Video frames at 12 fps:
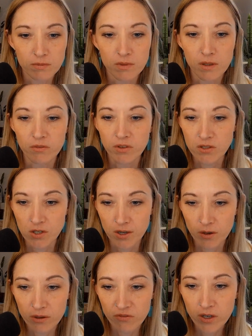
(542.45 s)
The fees are
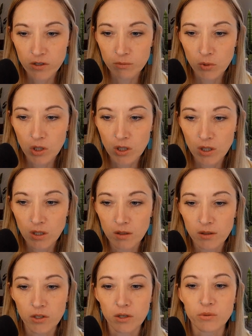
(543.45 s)
not refundable.
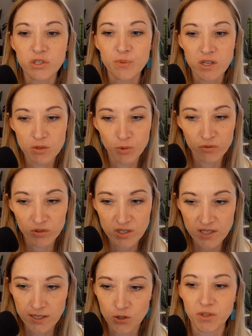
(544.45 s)
You're responsible for
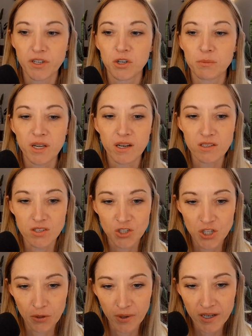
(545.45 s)
scheduling your meetings and
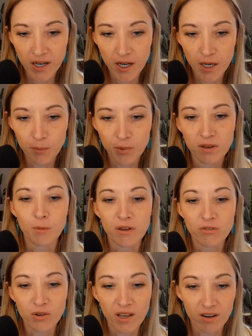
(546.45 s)
showing up.
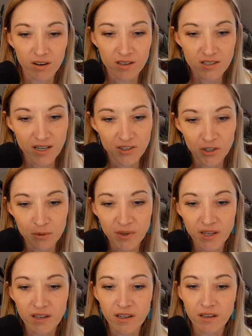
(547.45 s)
If you cannot attend your
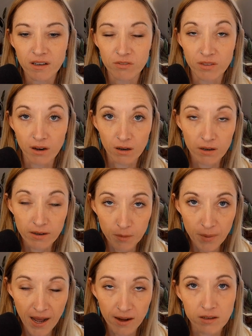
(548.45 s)
meeting, if they're in a
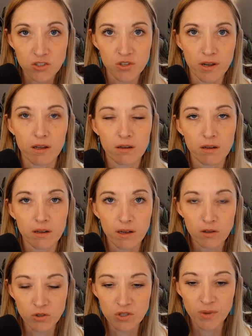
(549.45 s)
package that
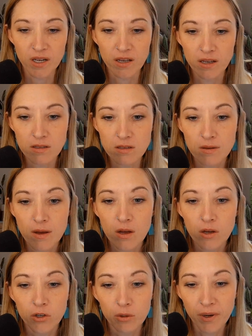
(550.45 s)
includes meetings,
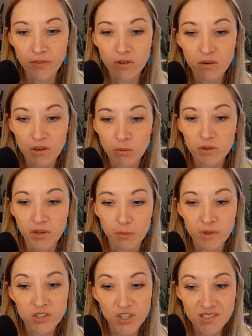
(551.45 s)
your monthly fee will not
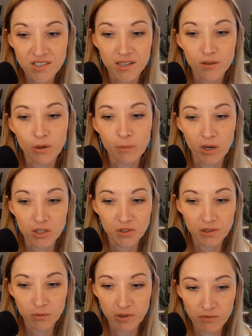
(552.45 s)
be adjusted or
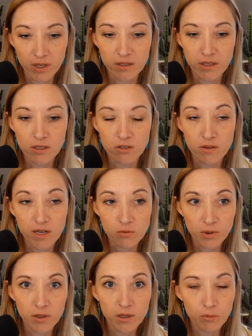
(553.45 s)
partially refunded. So that's
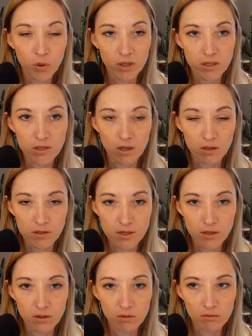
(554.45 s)
really important to
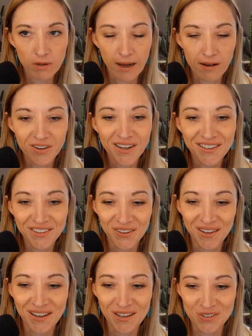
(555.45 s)
also have in your
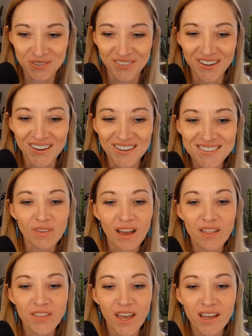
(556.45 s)
engagement letters.
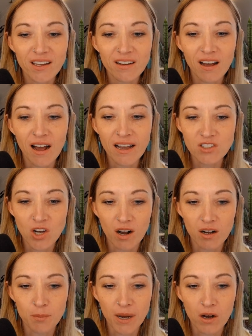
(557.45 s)
And then I
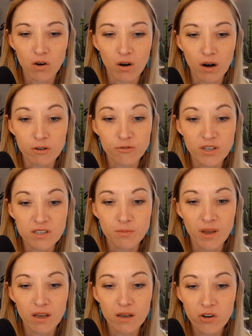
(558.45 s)
talk about our fees
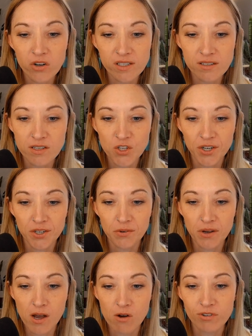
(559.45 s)
may increase each year to
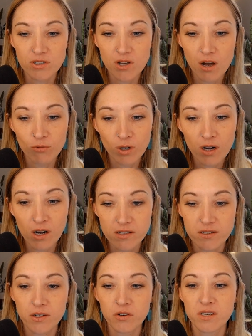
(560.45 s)
account for software
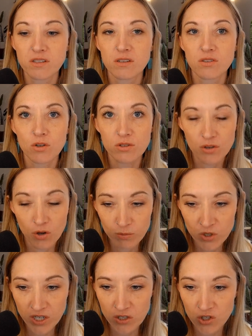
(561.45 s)
cost increases or scope
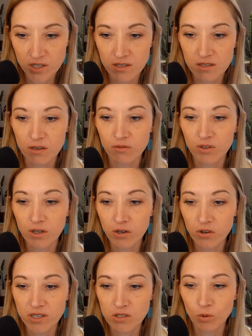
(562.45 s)
changes. A fee
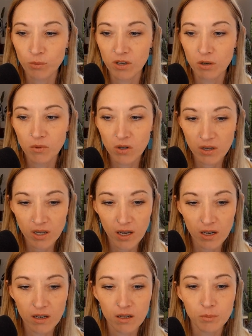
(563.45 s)
increase will be
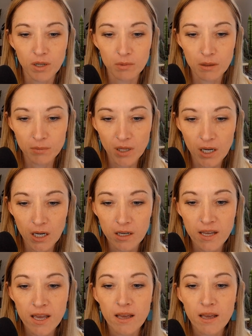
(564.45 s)
communicated, blah, blah, blah.